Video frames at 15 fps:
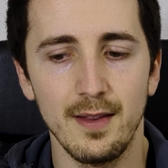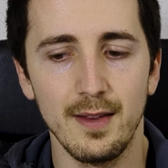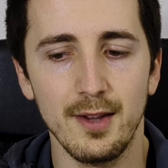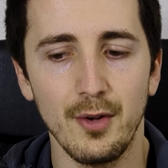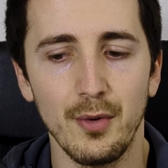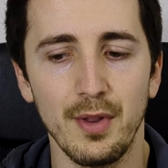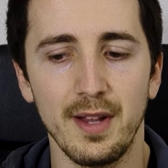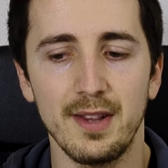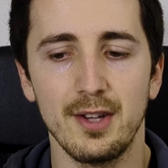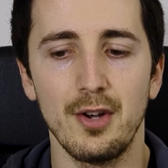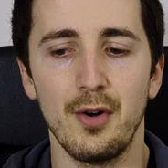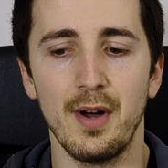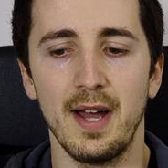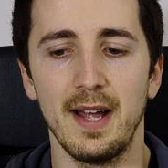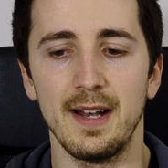So let's
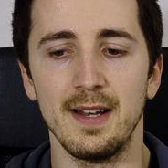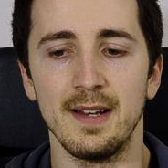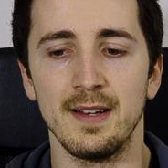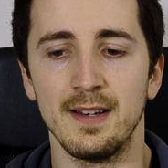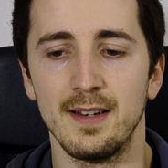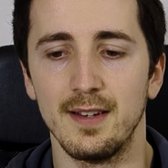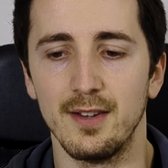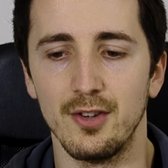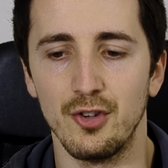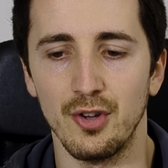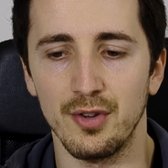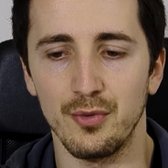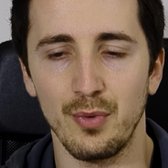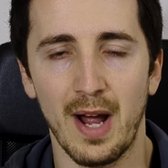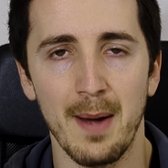go ahead and
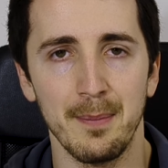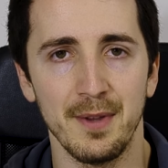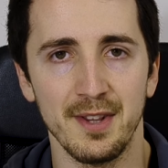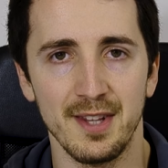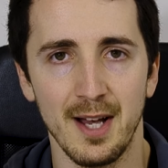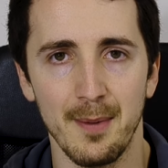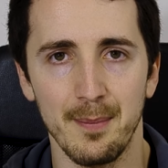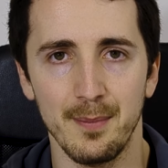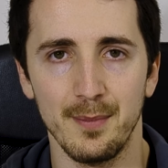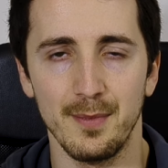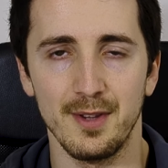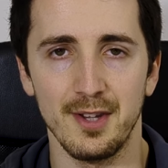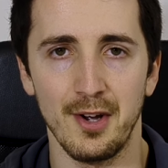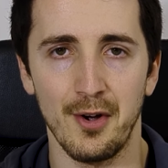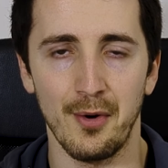just wrap this up.
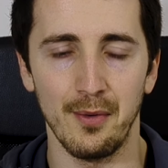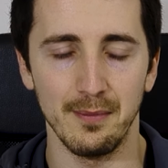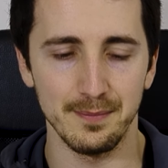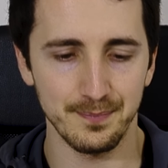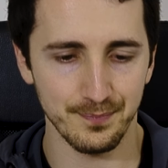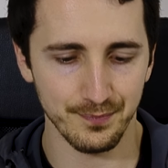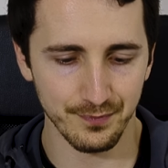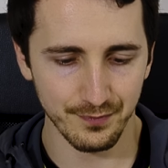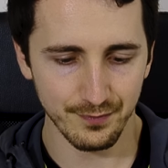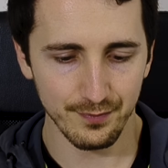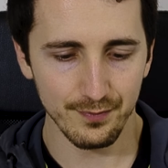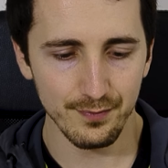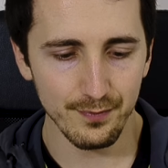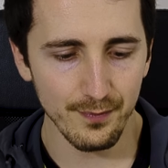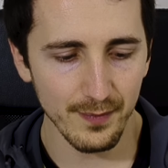So
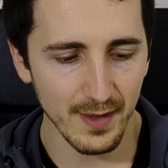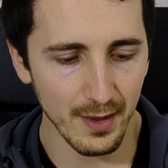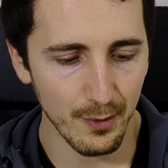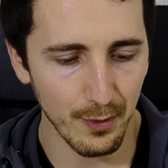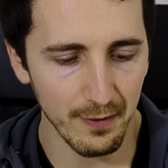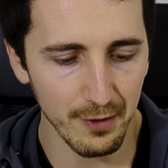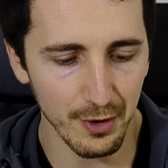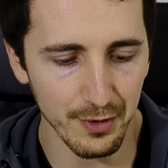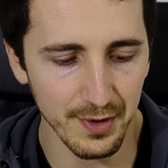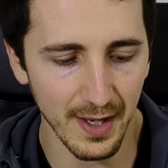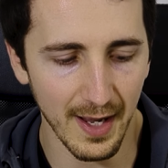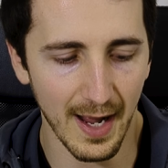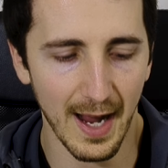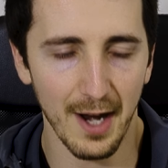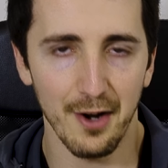we've learned
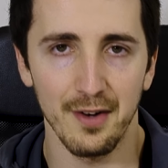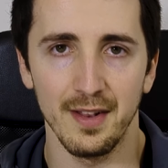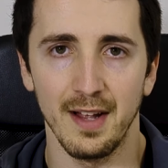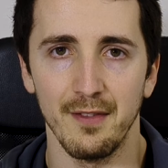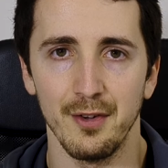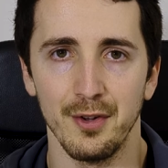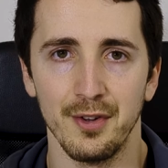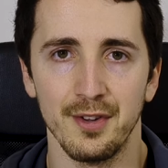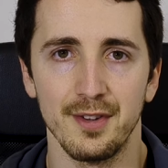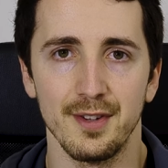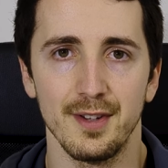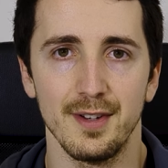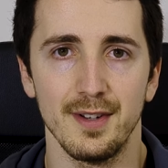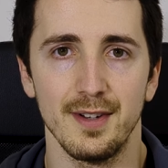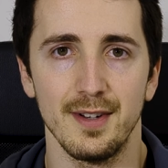that iron
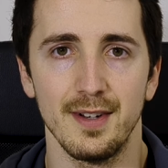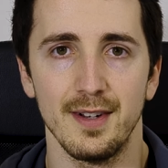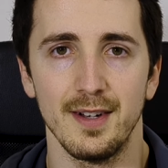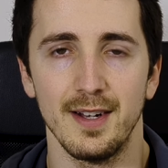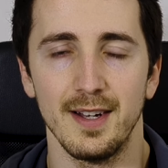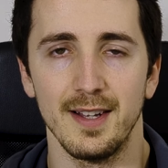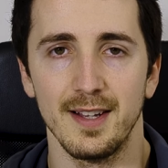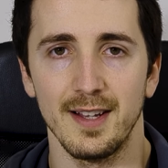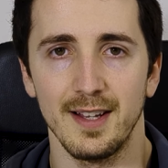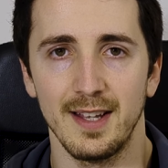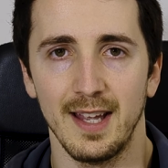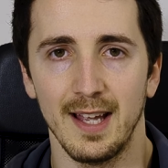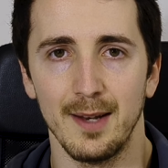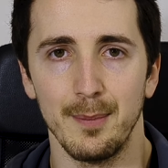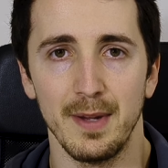levels
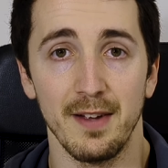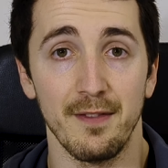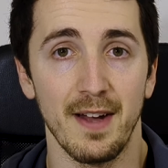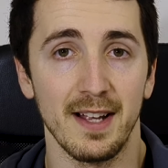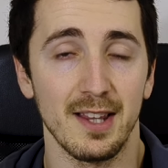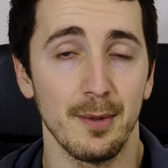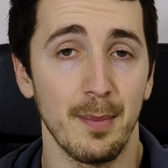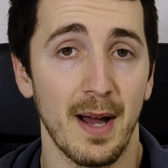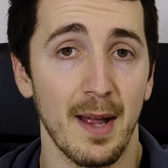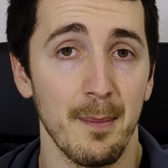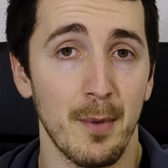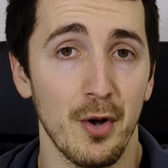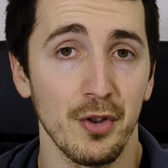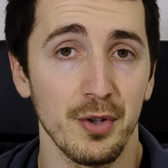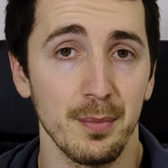can be affected by
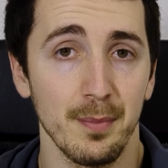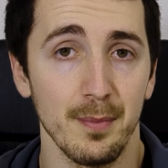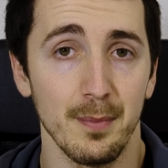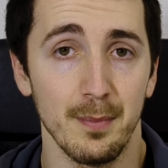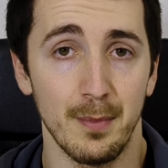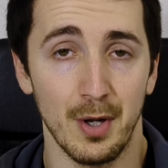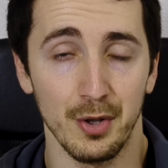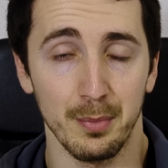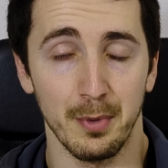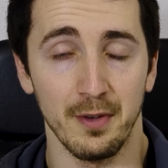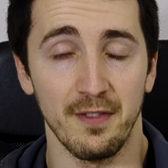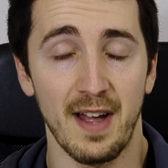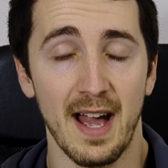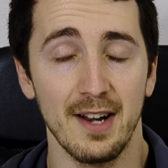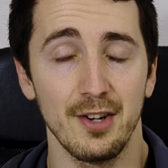multiple
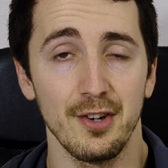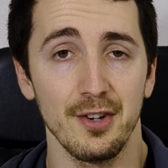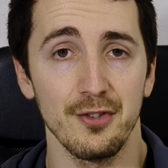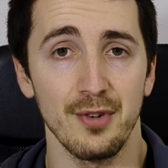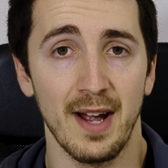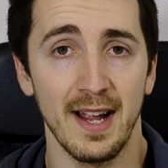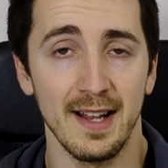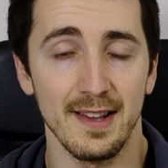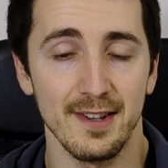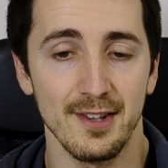factors, right?